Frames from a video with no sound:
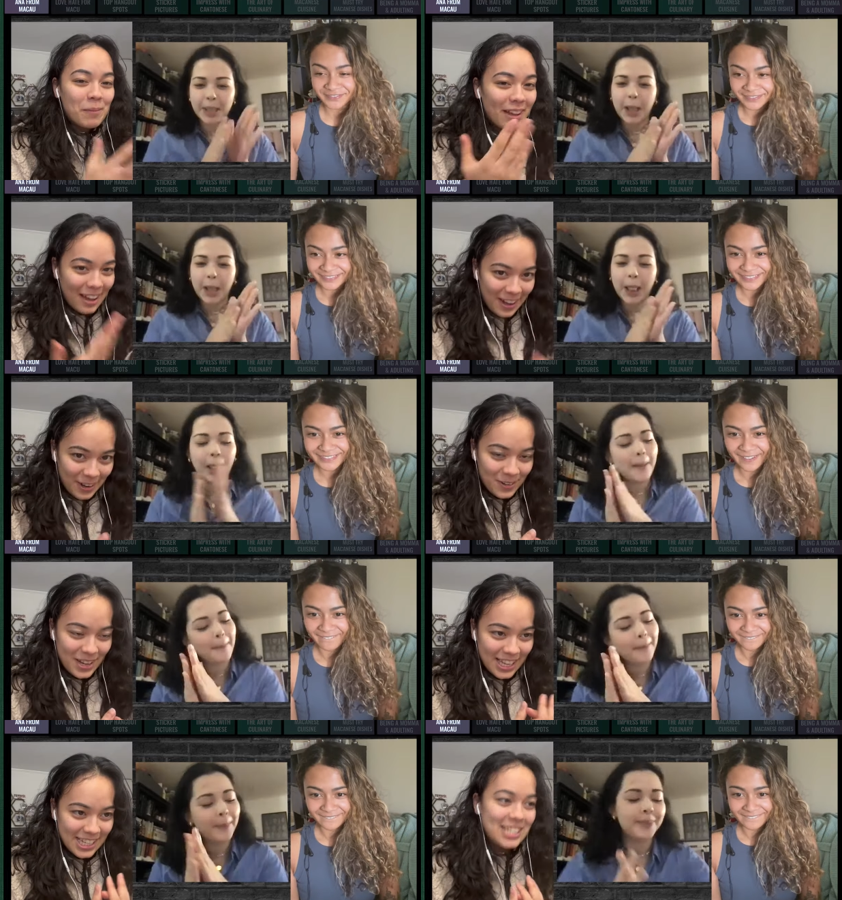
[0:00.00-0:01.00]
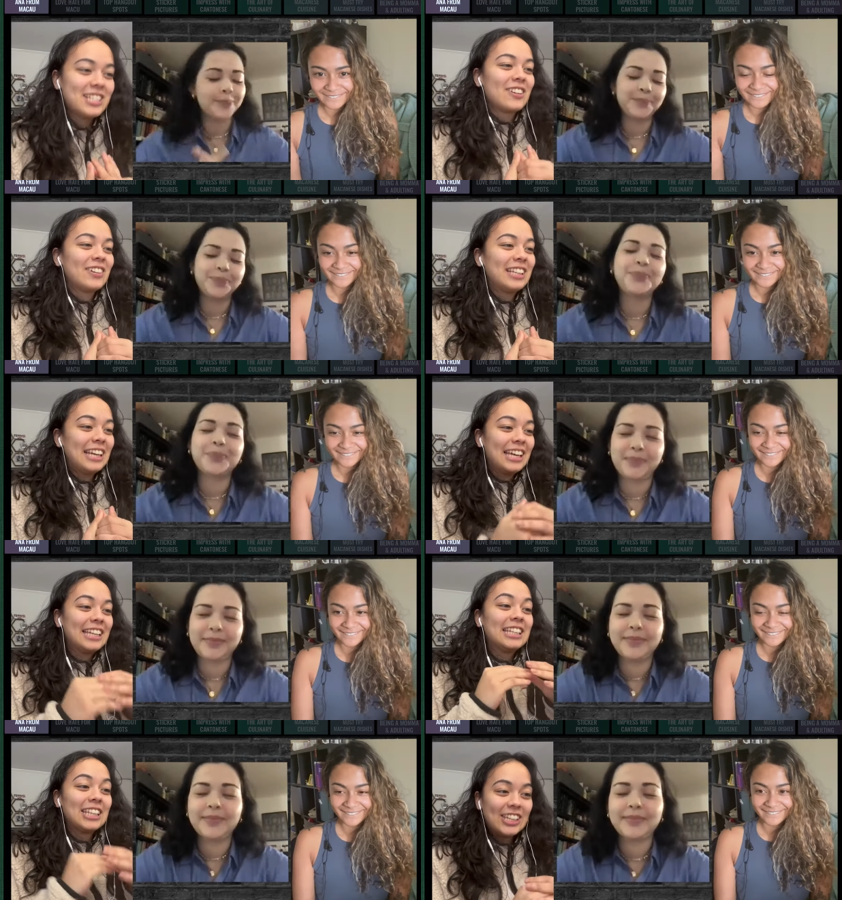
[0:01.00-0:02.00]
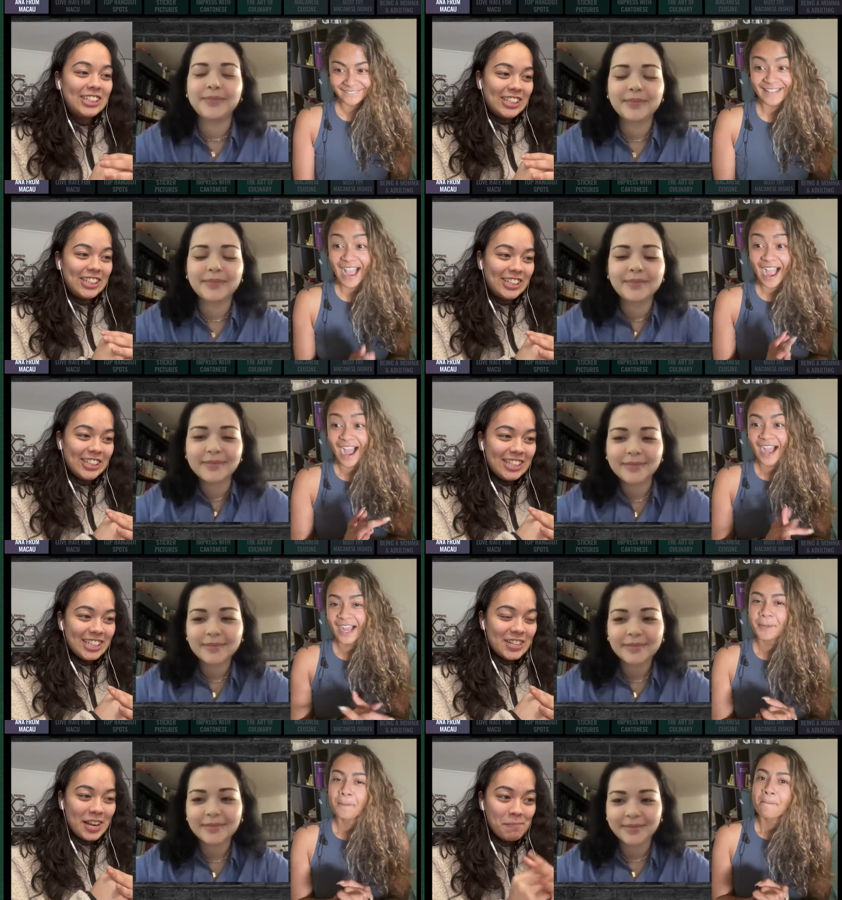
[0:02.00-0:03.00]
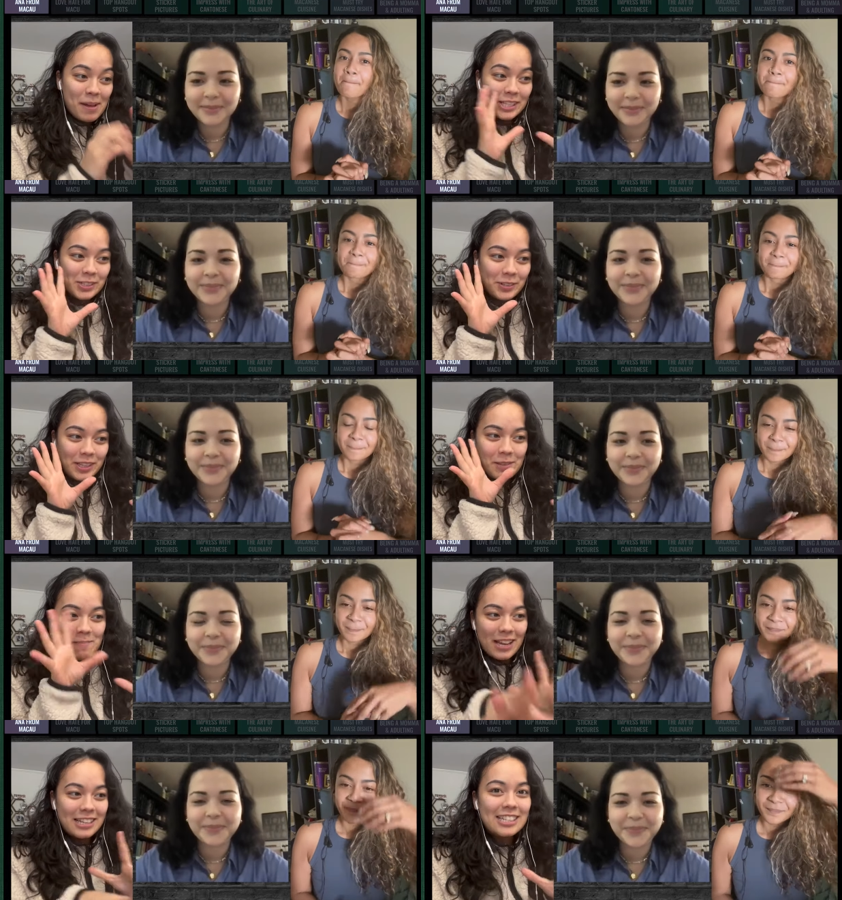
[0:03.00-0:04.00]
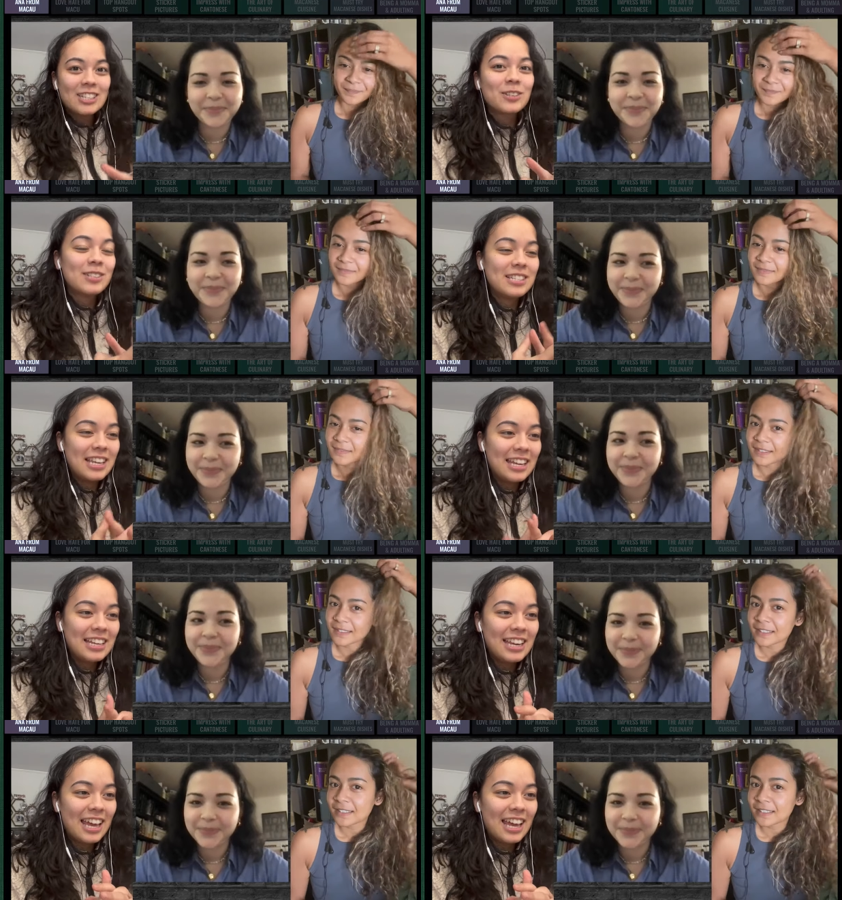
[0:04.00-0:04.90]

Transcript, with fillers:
Speaker 1: Macau and she's currently in London mastering the Macanese cuisine.